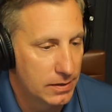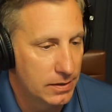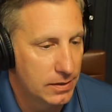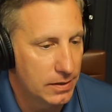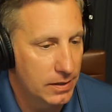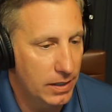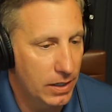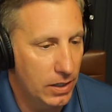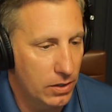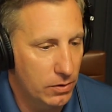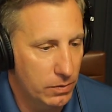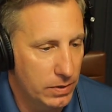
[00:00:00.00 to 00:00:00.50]

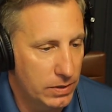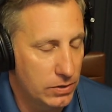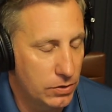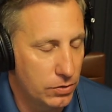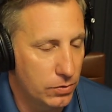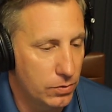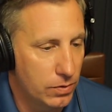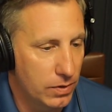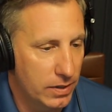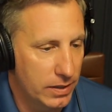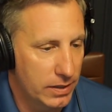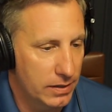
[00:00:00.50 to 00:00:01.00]
you know, and
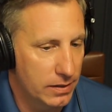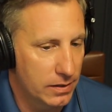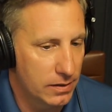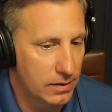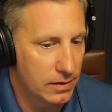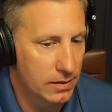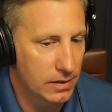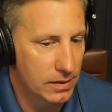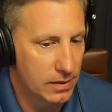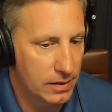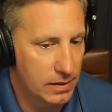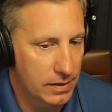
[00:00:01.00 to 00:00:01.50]
tooling
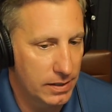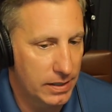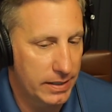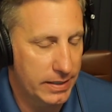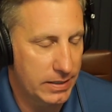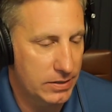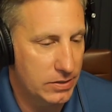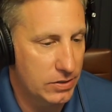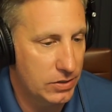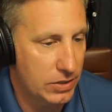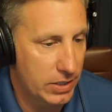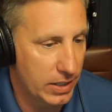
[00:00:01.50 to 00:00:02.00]

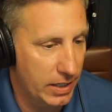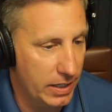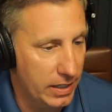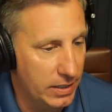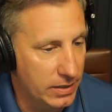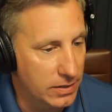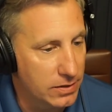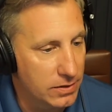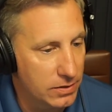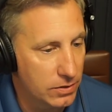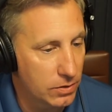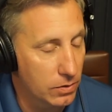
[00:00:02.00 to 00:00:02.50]
has
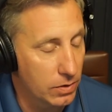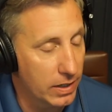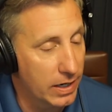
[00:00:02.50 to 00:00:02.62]
changed, or